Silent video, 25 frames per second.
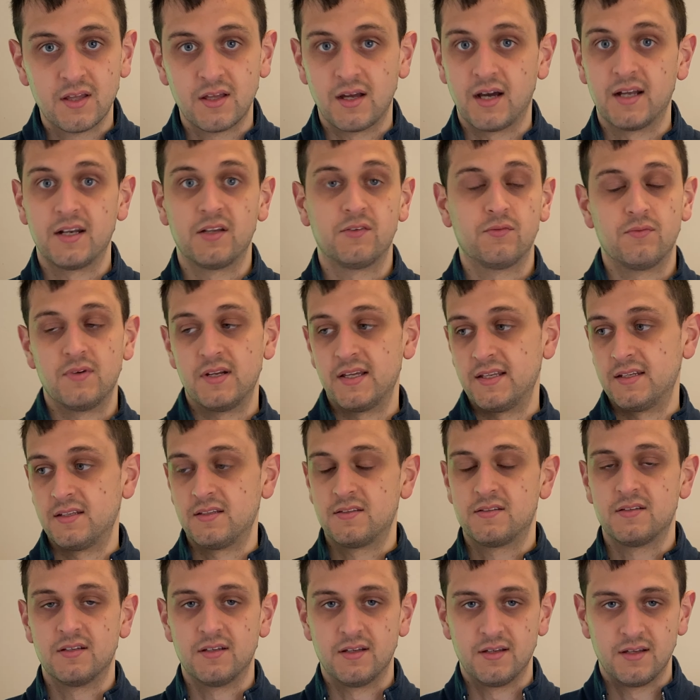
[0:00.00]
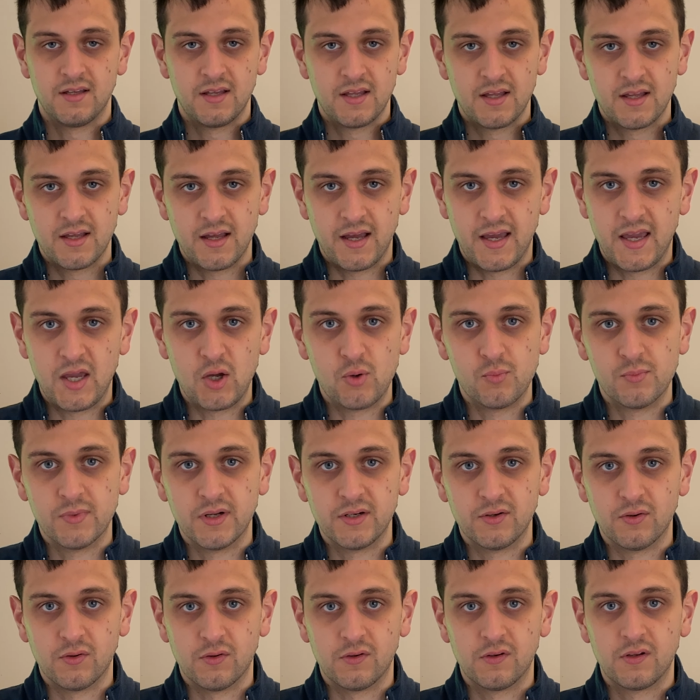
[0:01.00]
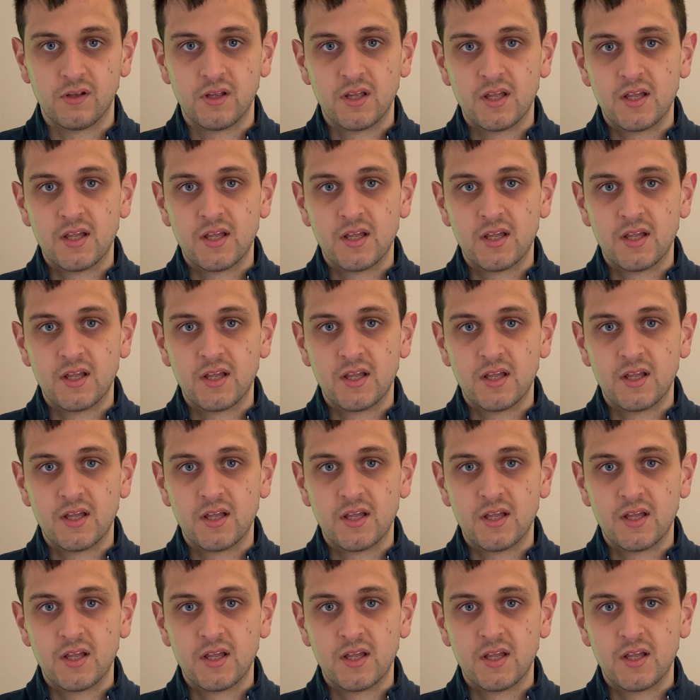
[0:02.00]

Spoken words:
and it's related to a human or